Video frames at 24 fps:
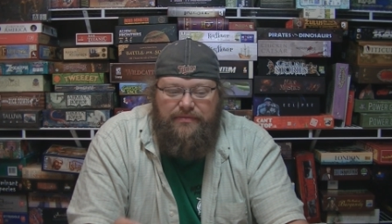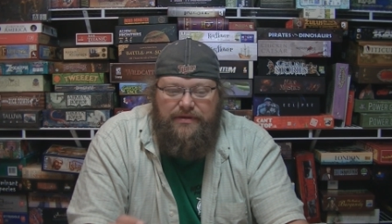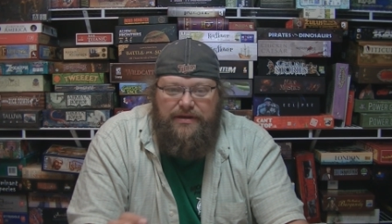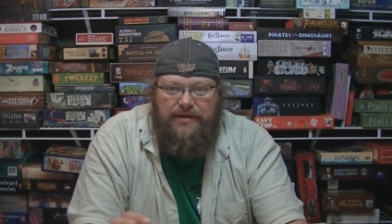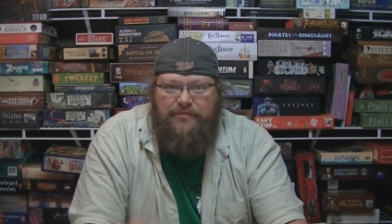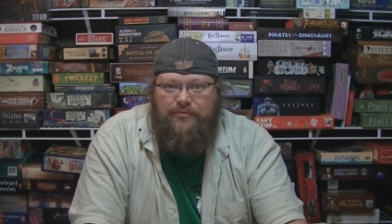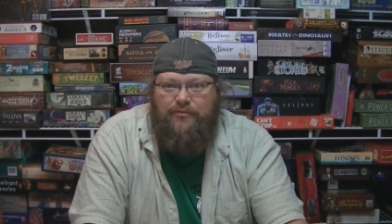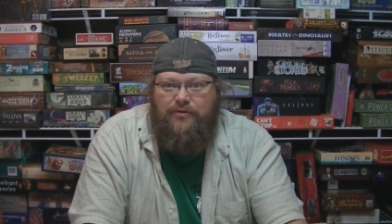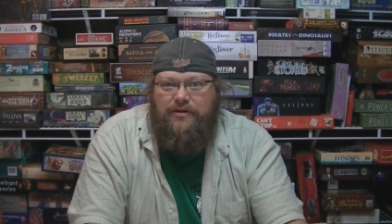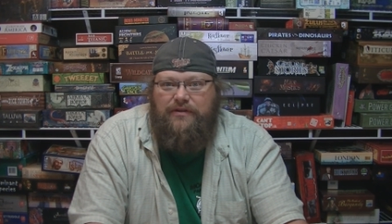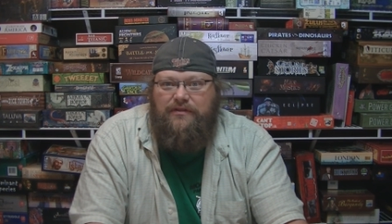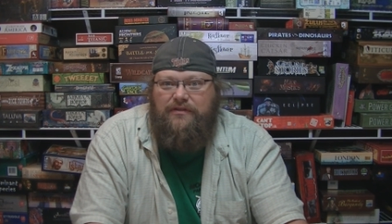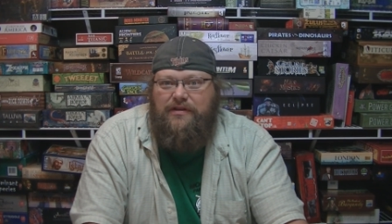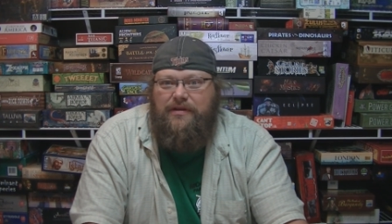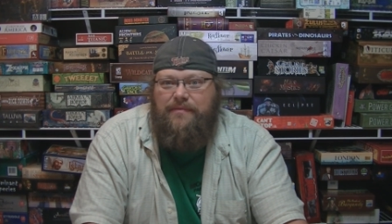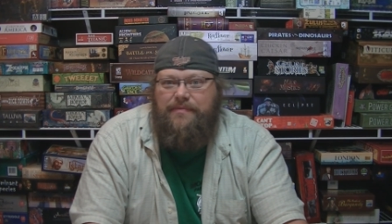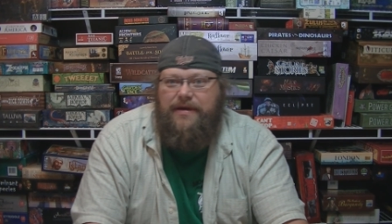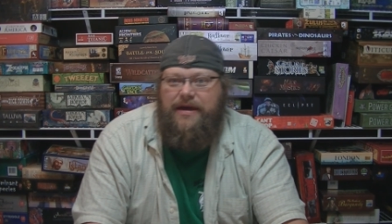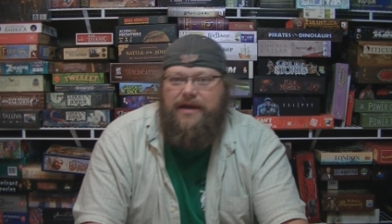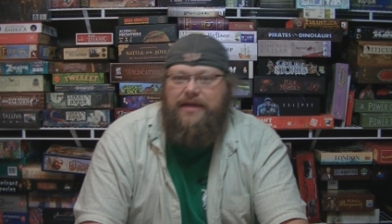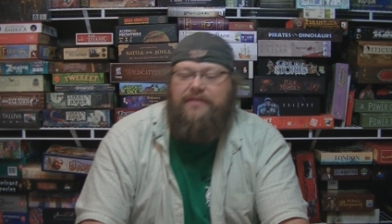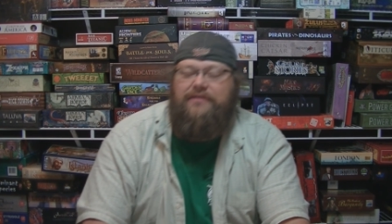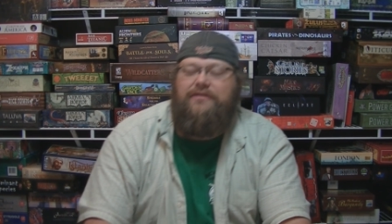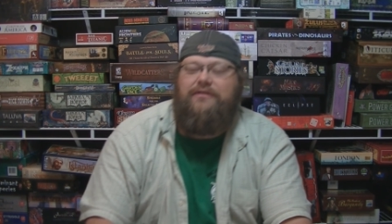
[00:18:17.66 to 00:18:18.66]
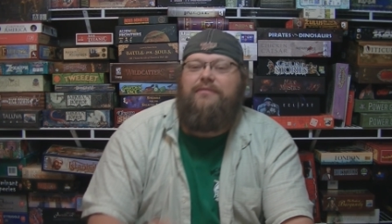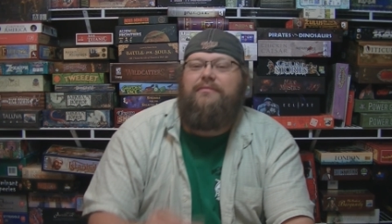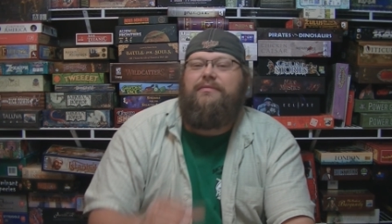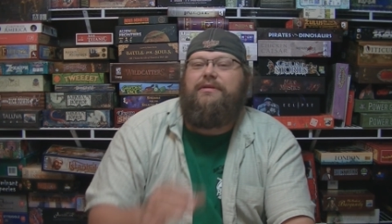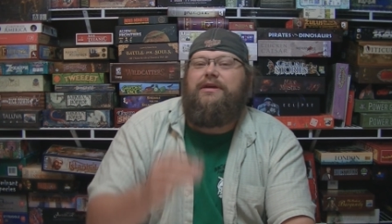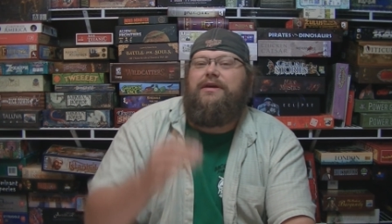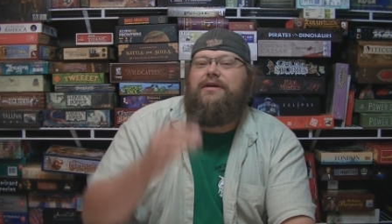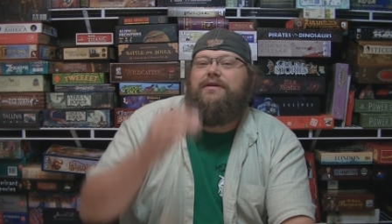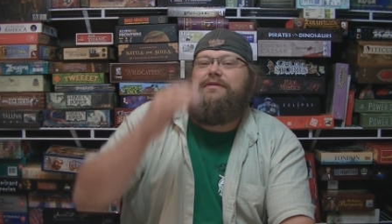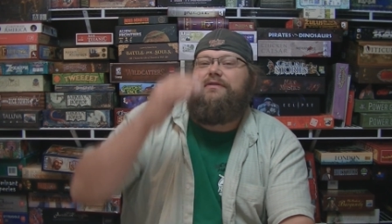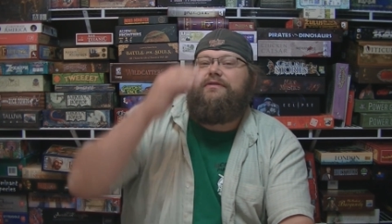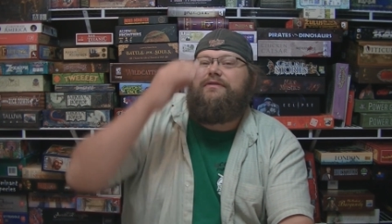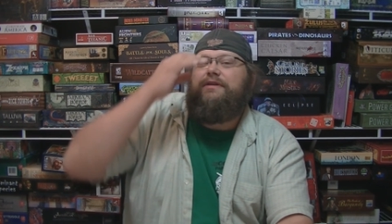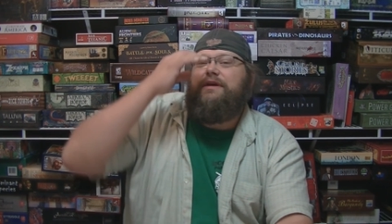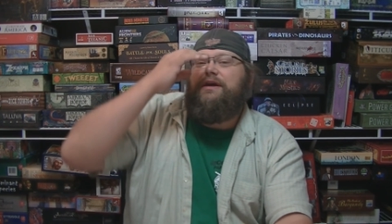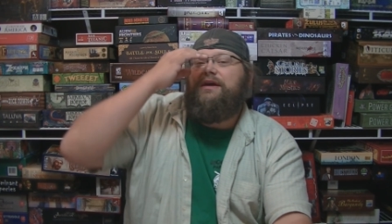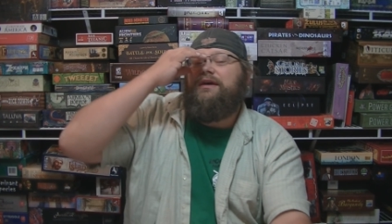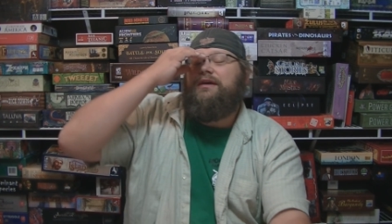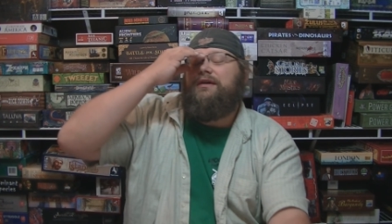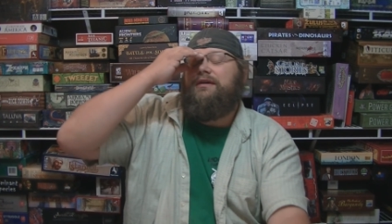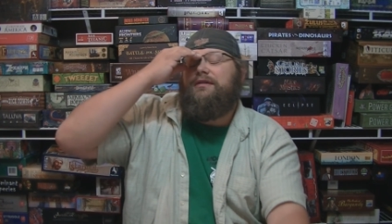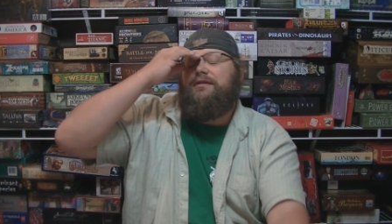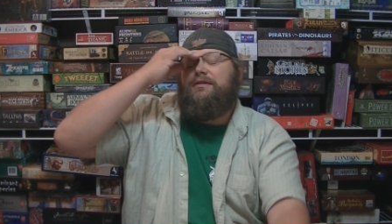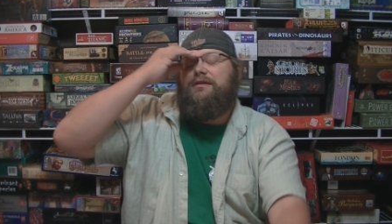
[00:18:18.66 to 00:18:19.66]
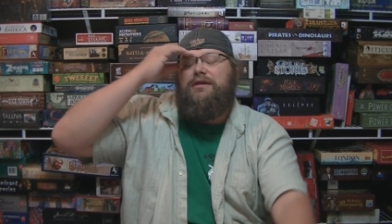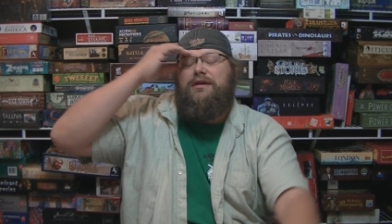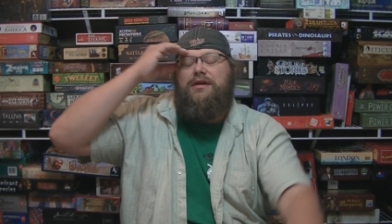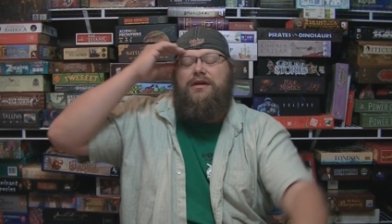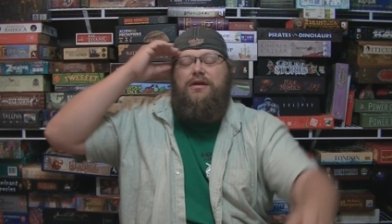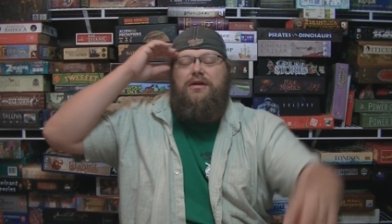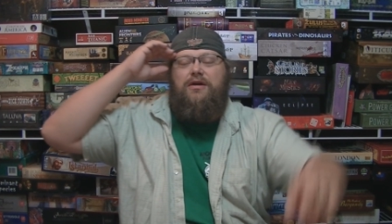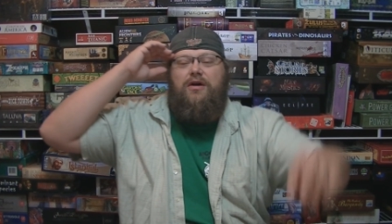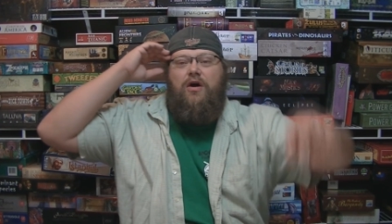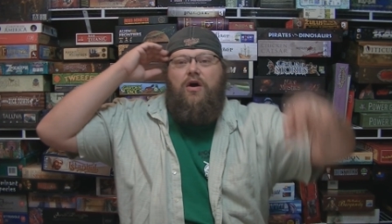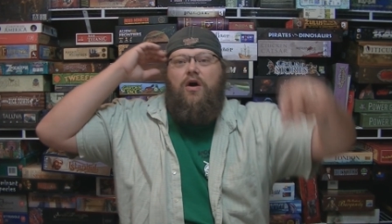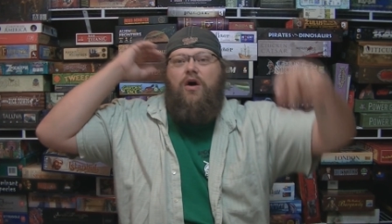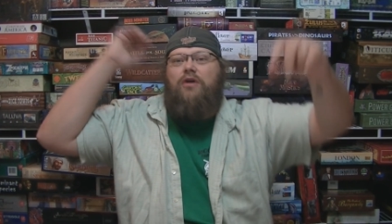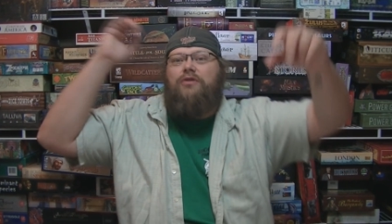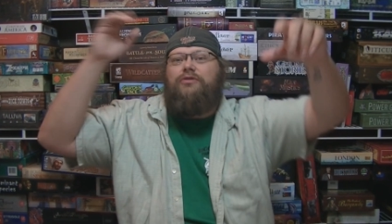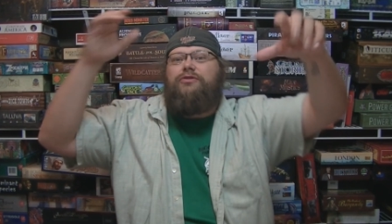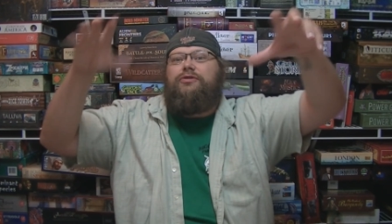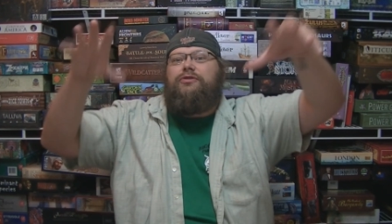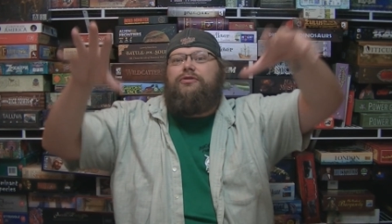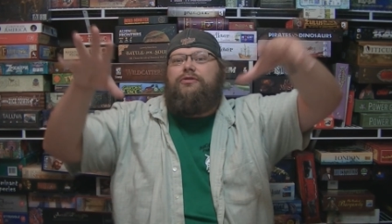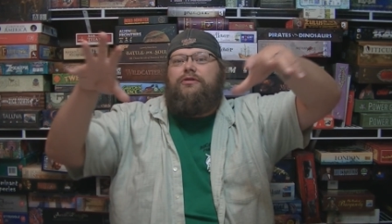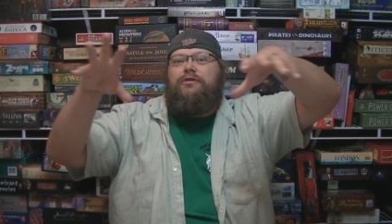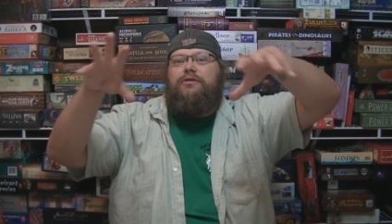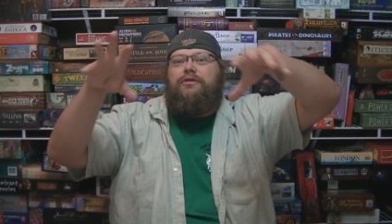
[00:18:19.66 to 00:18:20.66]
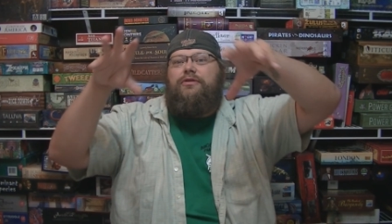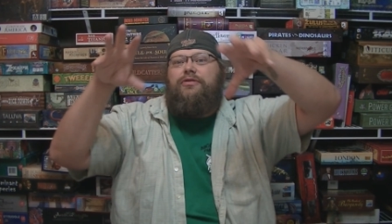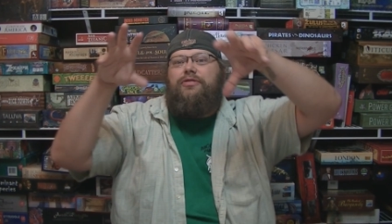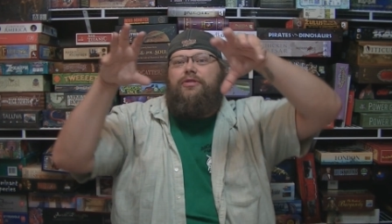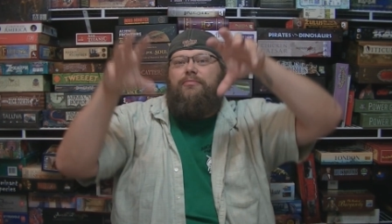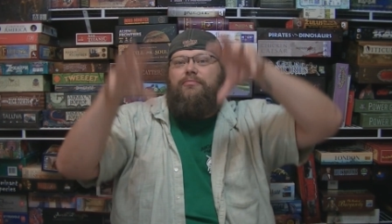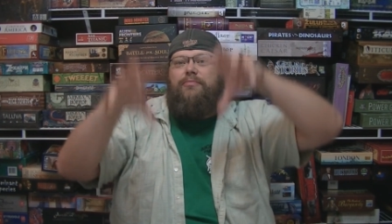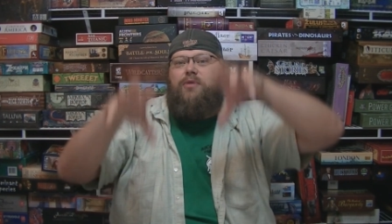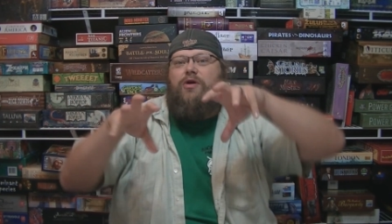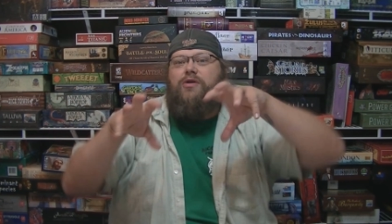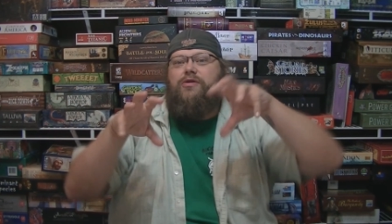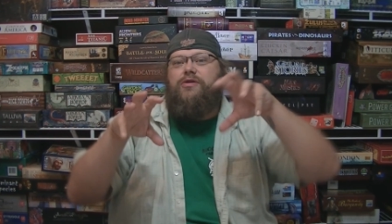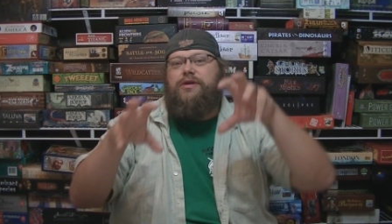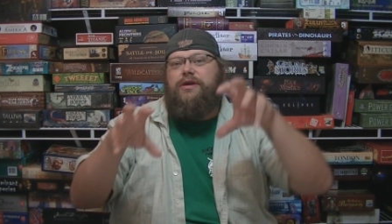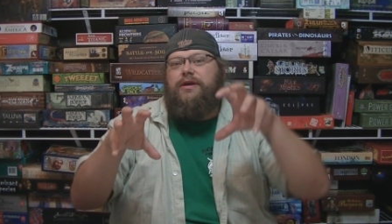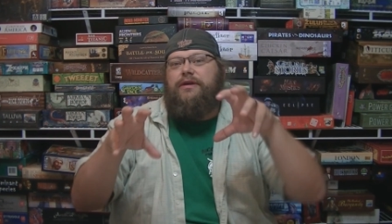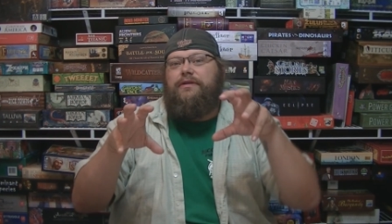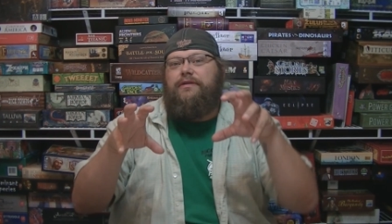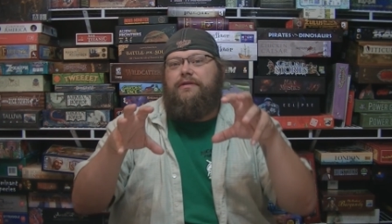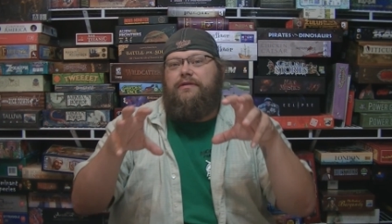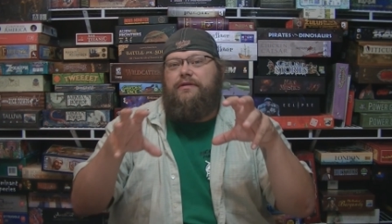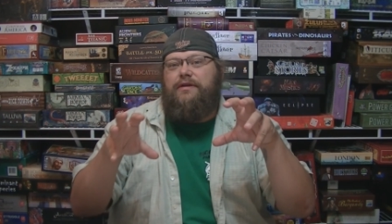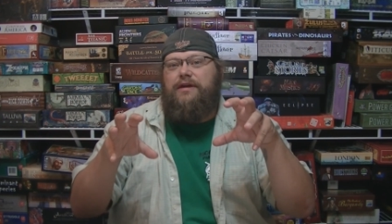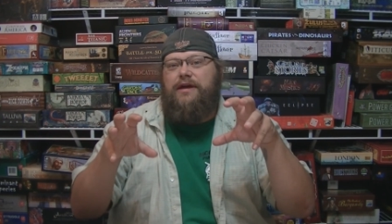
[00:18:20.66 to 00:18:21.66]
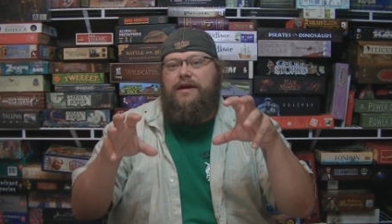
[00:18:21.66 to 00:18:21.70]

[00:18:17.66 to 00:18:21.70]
get one step ahead of somebody else and alter the market,